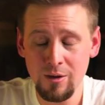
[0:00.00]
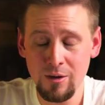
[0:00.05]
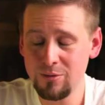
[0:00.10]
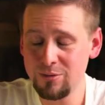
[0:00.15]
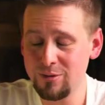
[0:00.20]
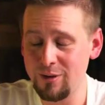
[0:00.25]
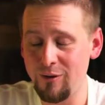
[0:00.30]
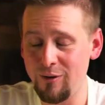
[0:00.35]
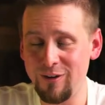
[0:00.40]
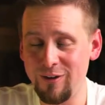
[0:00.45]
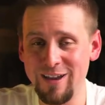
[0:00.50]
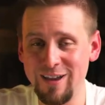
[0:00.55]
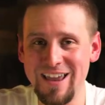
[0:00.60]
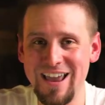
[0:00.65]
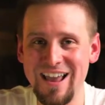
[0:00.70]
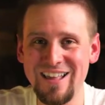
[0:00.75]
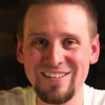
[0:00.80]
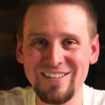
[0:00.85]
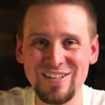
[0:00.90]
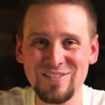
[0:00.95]
So
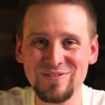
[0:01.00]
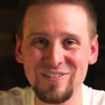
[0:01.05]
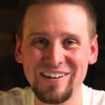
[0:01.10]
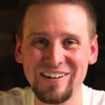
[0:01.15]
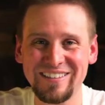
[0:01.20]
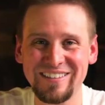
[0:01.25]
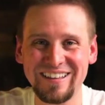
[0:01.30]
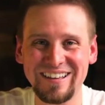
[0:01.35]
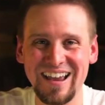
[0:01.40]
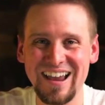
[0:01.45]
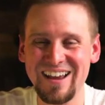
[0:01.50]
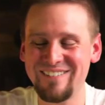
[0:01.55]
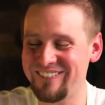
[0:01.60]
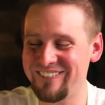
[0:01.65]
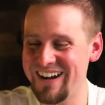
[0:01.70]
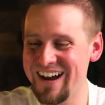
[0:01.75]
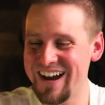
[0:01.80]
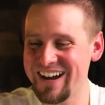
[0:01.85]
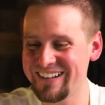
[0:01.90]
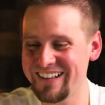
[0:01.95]
it's just part of the game,
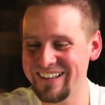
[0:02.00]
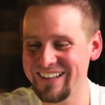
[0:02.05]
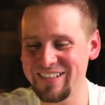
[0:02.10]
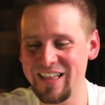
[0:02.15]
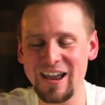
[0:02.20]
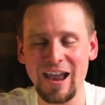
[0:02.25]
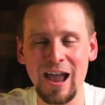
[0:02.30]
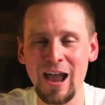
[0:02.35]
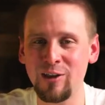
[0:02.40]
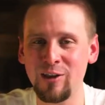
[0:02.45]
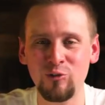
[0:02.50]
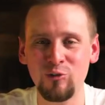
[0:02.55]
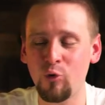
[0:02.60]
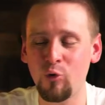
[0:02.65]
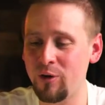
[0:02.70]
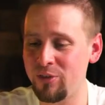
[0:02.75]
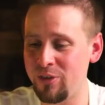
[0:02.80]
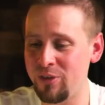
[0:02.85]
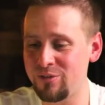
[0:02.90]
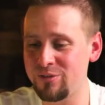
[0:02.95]
right? Like I
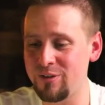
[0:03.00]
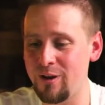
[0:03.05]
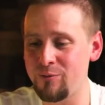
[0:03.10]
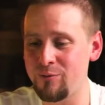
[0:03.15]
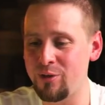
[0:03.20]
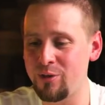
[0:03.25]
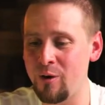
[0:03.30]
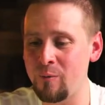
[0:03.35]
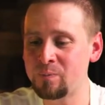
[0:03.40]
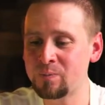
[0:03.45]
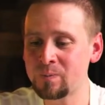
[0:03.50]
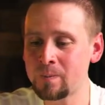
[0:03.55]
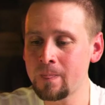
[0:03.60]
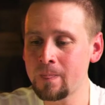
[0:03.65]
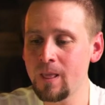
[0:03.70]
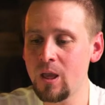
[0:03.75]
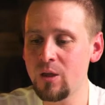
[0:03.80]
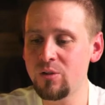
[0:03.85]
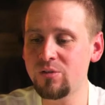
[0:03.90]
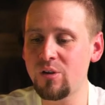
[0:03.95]
enjoy this stuff though.
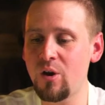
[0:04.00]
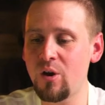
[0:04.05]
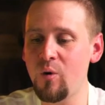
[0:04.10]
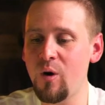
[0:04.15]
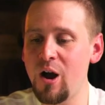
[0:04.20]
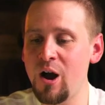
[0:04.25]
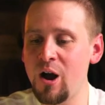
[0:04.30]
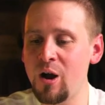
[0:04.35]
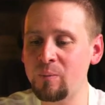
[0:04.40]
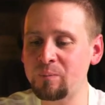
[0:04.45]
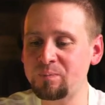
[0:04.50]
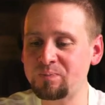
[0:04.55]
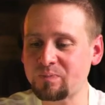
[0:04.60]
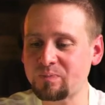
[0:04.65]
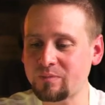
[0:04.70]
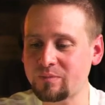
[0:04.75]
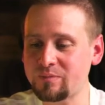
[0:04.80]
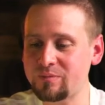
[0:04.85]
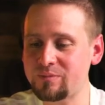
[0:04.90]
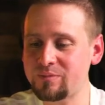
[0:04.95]
So um,
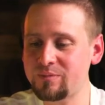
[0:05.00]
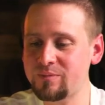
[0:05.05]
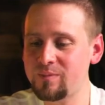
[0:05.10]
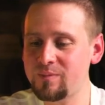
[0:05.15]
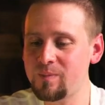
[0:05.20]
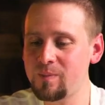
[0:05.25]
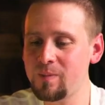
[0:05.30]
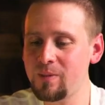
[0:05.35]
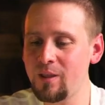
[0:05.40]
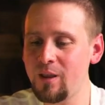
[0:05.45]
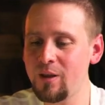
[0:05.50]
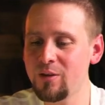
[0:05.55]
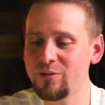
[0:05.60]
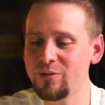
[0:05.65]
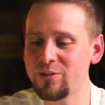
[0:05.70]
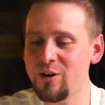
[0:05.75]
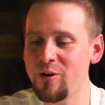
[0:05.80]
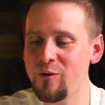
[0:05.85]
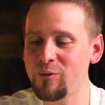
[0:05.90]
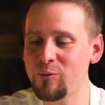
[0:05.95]

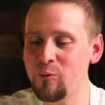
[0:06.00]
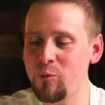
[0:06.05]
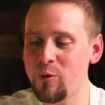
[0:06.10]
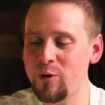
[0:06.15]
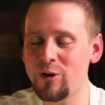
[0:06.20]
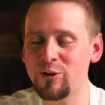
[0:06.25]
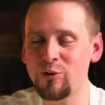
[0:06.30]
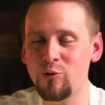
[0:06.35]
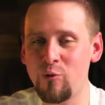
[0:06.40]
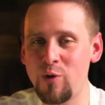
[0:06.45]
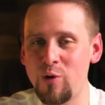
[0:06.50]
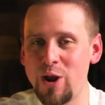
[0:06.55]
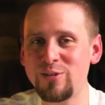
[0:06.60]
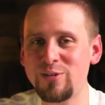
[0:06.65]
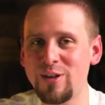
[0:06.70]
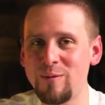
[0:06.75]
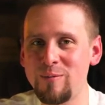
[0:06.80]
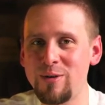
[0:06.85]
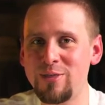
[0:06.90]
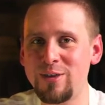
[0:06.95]
so we're going to read
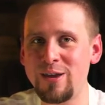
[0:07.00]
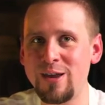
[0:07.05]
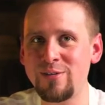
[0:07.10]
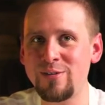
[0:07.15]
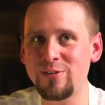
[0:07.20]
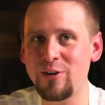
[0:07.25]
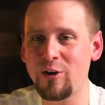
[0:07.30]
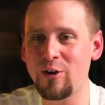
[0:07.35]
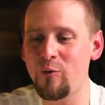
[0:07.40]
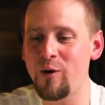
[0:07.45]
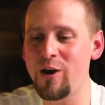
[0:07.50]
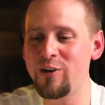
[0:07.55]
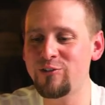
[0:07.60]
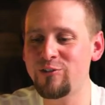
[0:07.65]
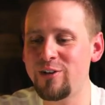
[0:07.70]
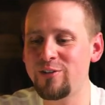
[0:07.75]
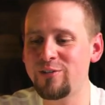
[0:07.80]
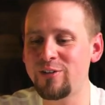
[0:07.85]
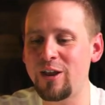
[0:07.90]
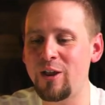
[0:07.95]
some of these
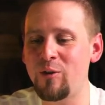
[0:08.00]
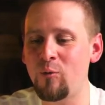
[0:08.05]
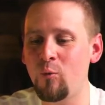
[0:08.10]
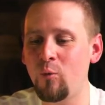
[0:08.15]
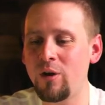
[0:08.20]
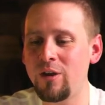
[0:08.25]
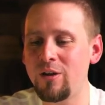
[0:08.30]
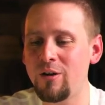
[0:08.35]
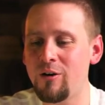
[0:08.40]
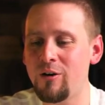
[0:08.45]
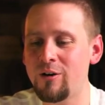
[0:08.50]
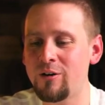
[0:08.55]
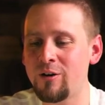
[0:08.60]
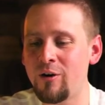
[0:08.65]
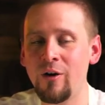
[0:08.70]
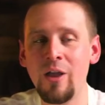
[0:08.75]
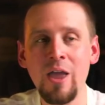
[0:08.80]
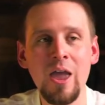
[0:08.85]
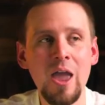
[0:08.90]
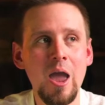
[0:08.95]
questions and we are
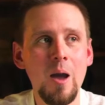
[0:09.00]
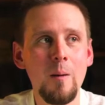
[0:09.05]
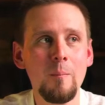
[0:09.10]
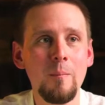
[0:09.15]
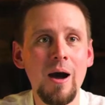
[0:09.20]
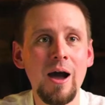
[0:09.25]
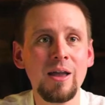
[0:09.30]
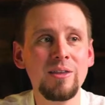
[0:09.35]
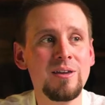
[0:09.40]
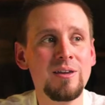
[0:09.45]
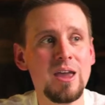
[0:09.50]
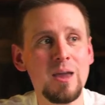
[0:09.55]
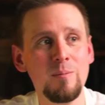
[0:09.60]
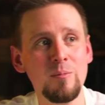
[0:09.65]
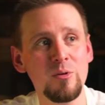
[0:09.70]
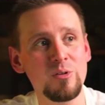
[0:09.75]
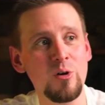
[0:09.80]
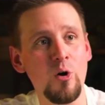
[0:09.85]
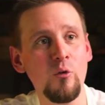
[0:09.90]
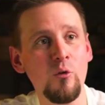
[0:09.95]
going. My team
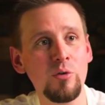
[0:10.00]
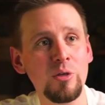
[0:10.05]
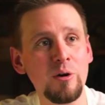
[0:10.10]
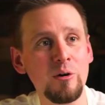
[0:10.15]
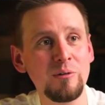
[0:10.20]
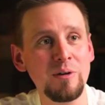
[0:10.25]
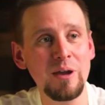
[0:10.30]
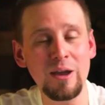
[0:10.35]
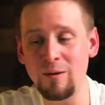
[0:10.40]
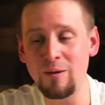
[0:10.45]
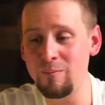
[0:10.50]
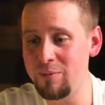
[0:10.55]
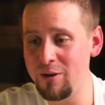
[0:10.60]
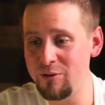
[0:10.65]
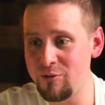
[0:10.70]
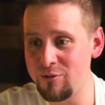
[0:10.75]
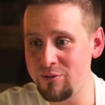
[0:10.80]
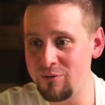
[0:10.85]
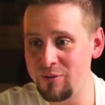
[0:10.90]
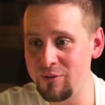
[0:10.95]
is over there taking
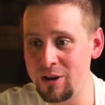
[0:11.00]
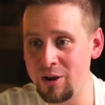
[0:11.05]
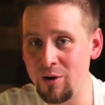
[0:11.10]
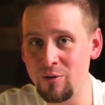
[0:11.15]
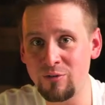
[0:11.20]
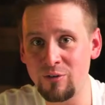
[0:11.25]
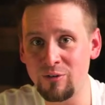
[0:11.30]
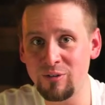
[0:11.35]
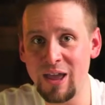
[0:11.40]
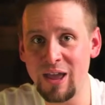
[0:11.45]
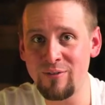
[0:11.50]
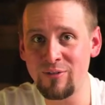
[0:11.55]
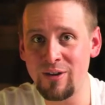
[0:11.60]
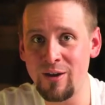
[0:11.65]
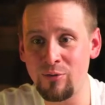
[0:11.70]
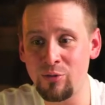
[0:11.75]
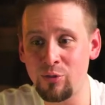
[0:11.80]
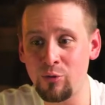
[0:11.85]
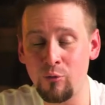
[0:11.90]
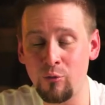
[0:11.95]
pictures and videos. You're laughing. I
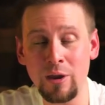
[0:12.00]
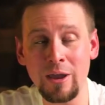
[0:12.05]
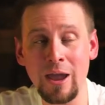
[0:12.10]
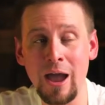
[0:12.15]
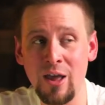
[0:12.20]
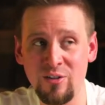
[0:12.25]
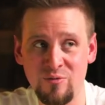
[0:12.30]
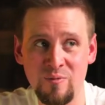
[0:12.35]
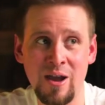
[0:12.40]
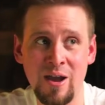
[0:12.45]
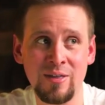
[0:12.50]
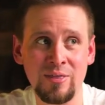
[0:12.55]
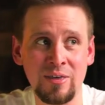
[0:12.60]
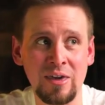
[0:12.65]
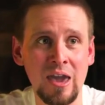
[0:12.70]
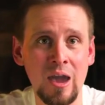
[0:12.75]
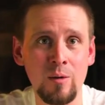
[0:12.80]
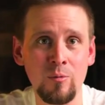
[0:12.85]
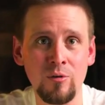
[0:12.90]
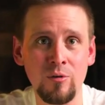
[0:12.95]
have three guys behind the
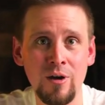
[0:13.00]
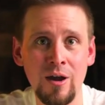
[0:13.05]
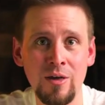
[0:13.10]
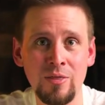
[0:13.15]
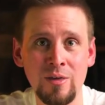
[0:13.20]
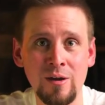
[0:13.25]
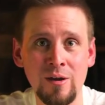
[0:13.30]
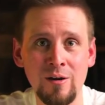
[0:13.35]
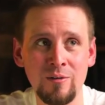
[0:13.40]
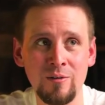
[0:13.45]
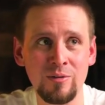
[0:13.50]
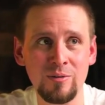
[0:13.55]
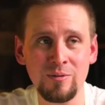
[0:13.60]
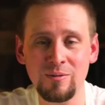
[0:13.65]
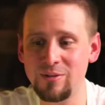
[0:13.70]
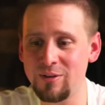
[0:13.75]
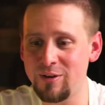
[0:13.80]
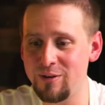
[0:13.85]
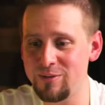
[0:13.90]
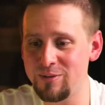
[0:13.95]
camera right there.
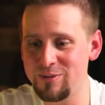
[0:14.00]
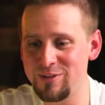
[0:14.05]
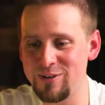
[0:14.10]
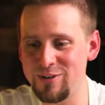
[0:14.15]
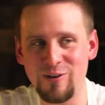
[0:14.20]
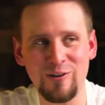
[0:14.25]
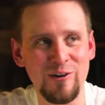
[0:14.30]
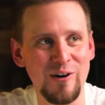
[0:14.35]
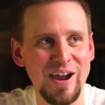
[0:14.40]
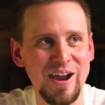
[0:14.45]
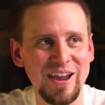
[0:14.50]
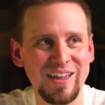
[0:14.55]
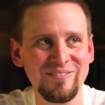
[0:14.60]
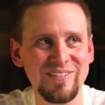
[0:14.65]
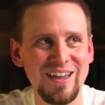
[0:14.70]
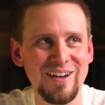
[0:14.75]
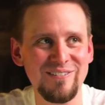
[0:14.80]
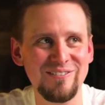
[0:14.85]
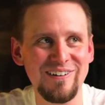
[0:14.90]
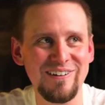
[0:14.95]
They're, they're cracking
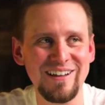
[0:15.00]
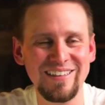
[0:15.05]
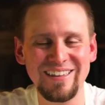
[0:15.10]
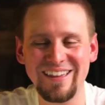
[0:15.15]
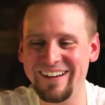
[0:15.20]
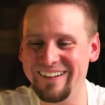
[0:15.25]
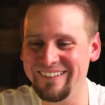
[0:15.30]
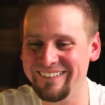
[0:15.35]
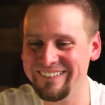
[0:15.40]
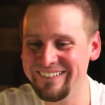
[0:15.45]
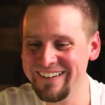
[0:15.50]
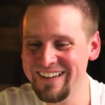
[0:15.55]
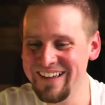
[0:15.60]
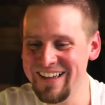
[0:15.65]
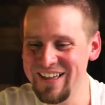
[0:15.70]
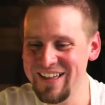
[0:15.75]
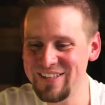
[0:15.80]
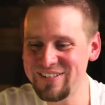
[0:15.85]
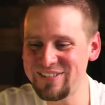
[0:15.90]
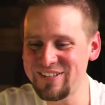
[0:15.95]
me up right now.
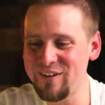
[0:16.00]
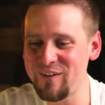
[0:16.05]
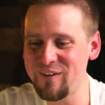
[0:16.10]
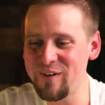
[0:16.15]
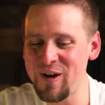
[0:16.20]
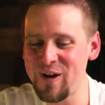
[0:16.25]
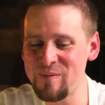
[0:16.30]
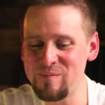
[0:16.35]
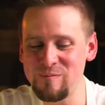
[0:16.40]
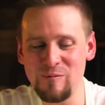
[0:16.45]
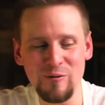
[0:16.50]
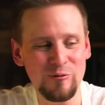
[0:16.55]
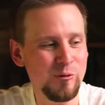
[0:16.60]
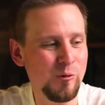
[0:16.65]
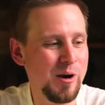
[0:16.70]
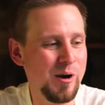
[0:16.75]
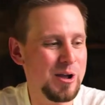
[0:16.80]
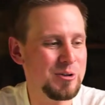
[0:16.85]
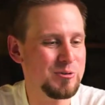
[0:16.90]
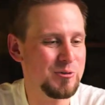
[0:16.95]
So um,
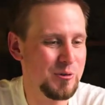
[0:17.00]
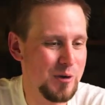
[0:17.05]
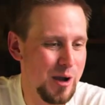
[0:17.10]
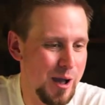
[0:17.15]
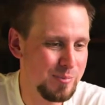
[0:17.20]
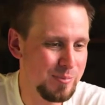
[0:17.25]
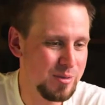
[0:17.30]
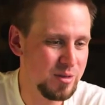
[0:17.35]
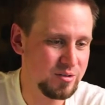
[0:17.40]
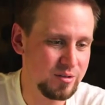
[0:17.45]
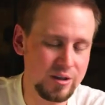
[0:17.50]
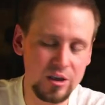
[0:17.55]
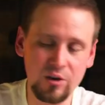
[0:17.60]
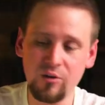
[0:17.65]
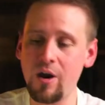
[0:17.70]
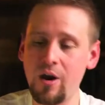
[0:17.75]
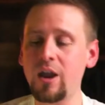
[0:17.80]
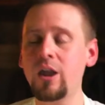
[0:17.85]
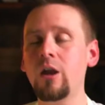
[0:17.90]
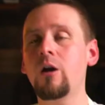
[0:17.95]
before I drop this link
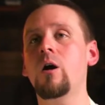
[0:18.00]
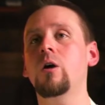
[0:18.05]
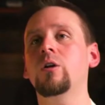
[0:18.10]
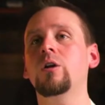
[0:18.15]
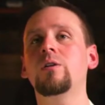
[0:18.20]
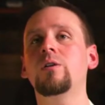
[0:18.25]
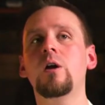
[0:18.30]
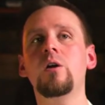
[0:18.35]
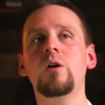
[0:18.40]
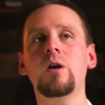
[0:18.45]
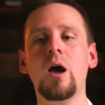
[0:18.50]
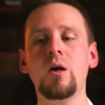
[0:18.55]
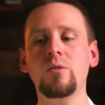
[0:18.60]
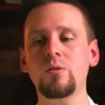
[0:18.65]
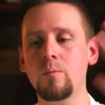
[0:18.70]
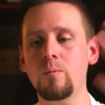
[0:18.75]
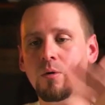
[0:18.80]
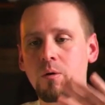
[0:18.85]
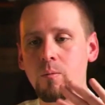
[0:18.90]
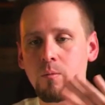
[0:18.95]
right here, I want to tell you guys
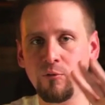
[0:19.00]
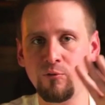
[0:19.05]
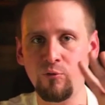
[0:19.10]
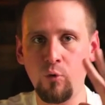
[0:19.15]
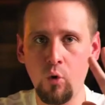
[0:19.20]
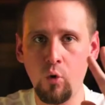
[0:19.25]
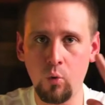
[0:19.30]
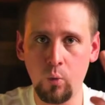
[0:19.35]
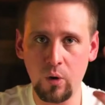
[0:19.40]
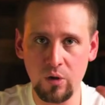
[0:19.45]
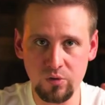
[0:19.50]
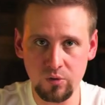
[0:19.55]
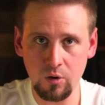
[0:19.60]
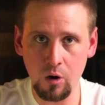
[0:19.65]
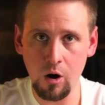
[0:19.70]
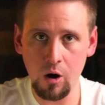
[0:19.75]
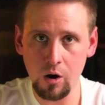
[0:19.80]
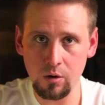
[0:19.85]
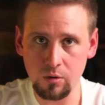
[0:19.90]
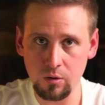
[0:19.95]
something before we
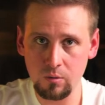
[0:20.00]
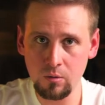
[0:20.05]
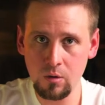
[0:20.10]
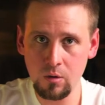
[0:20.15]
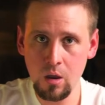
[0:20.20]
start.